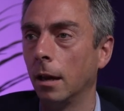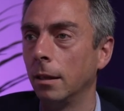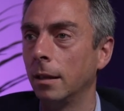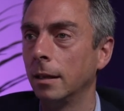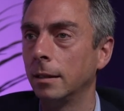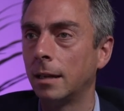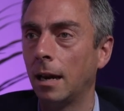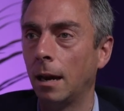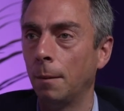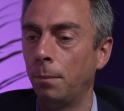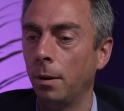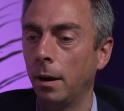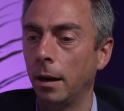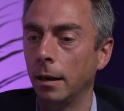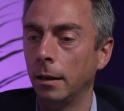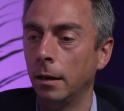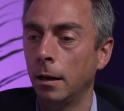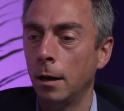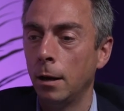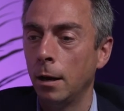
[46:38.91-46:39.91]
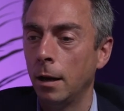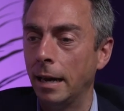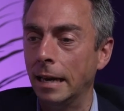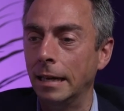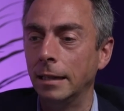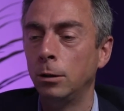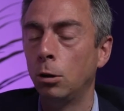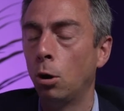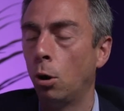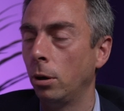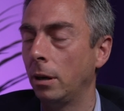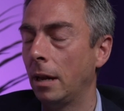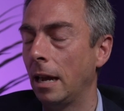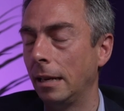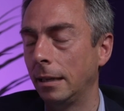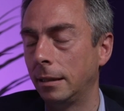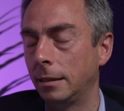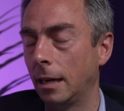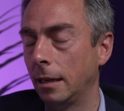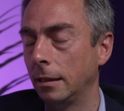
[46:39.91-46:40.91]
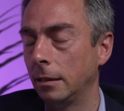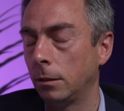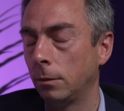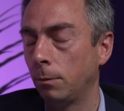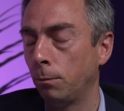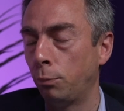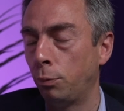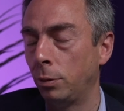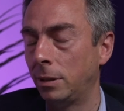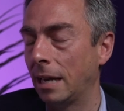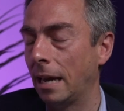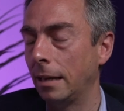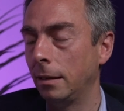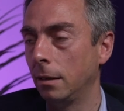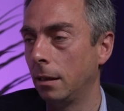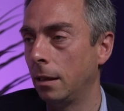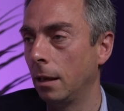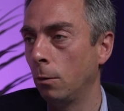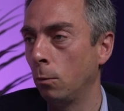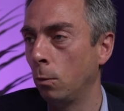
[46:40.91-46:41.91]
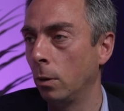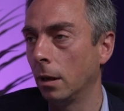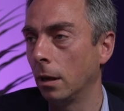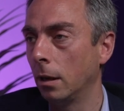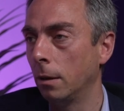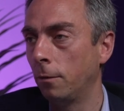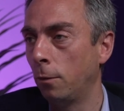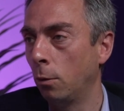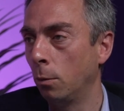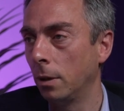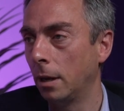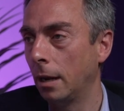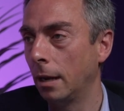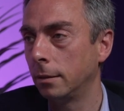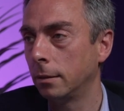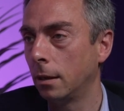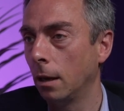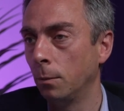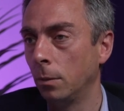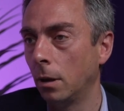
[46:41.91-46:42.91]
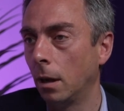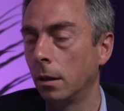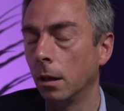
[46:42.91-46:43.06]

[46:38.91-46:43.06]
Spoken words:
This campaign, he's not in any sense pretended that we're going to form the next government.